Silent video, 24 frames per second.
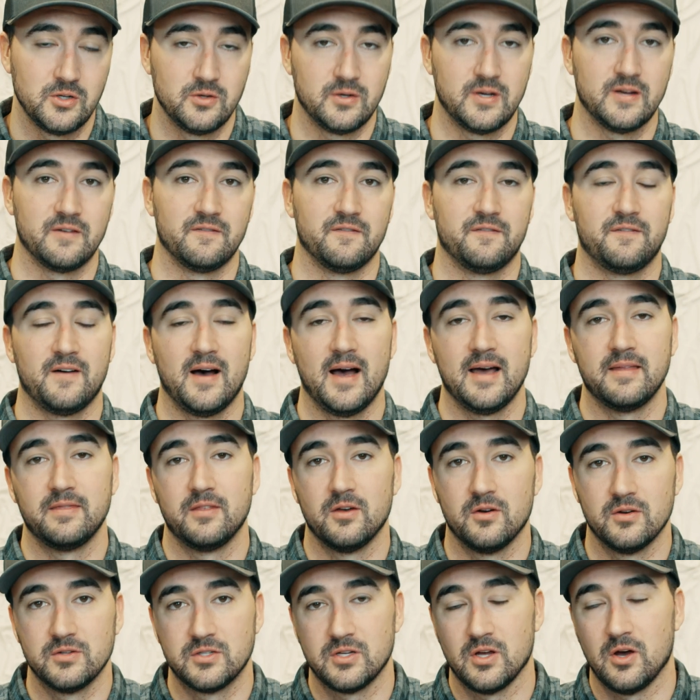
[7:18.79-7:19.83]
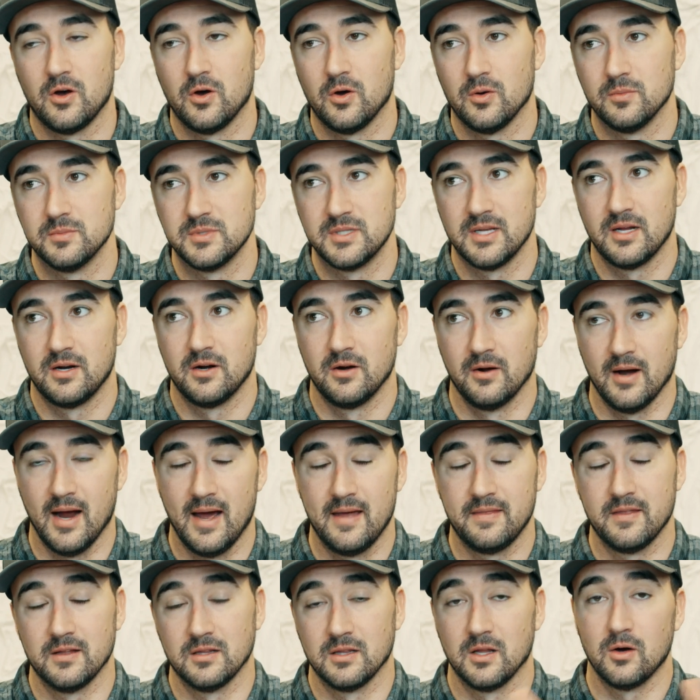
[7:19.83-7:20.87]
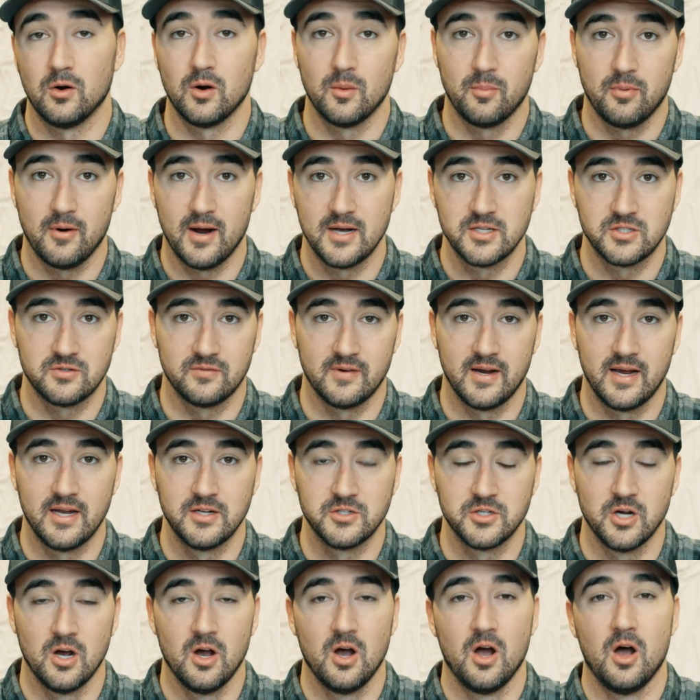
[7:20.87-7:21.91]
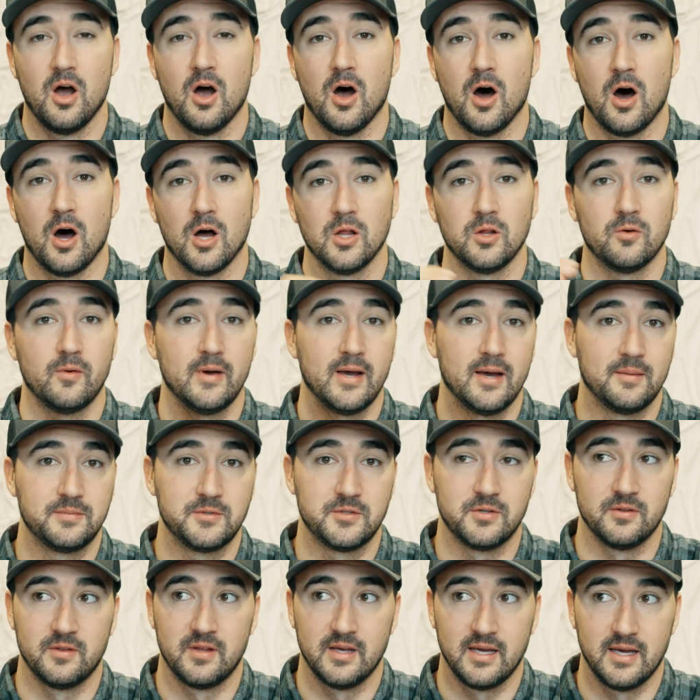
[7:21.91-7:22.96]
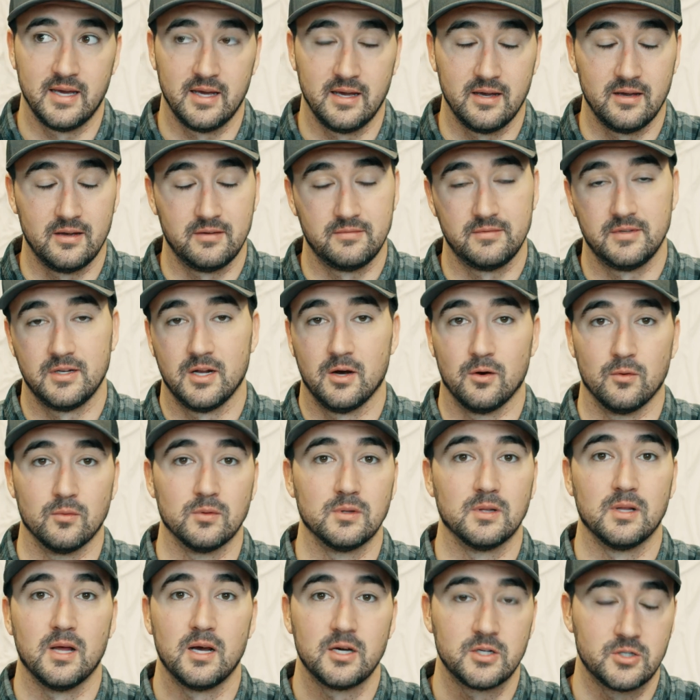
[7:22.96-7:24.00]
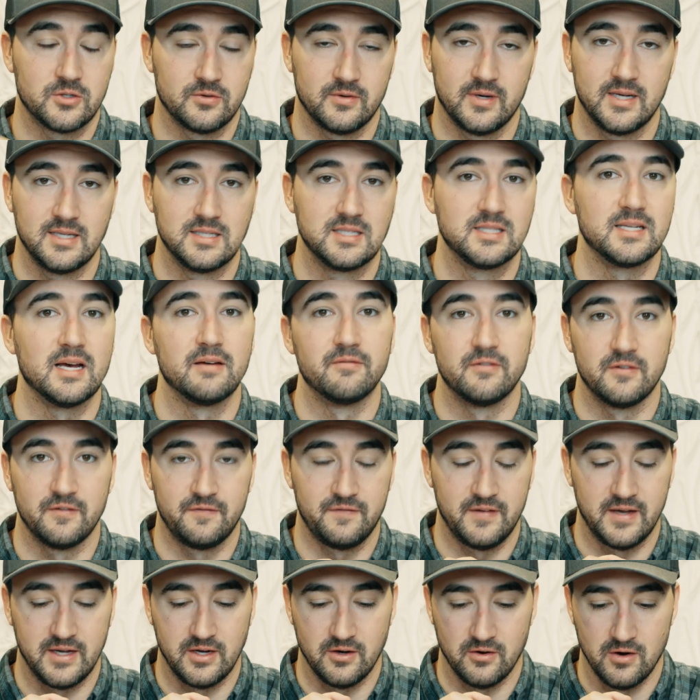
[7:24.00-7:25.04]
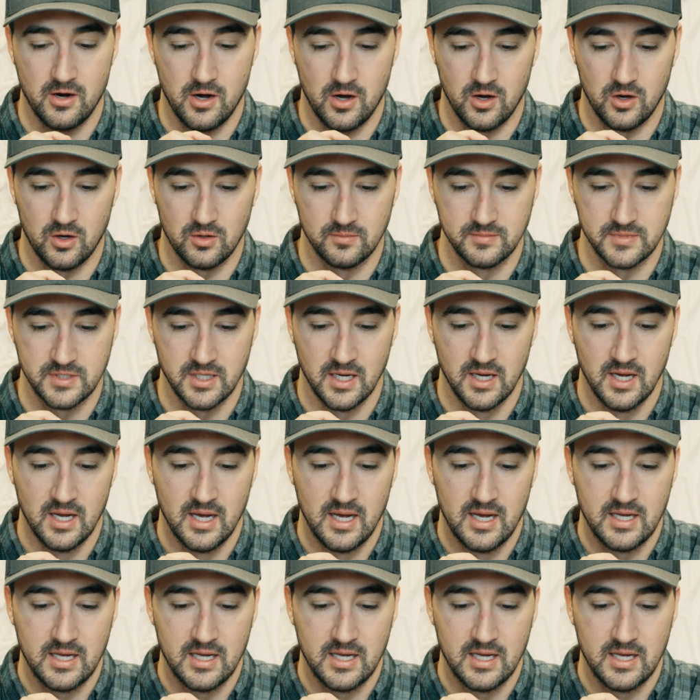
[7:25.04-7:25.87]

You can find those homes that are in the lower price range all the way up to the, you know, luxury 7-figure homes.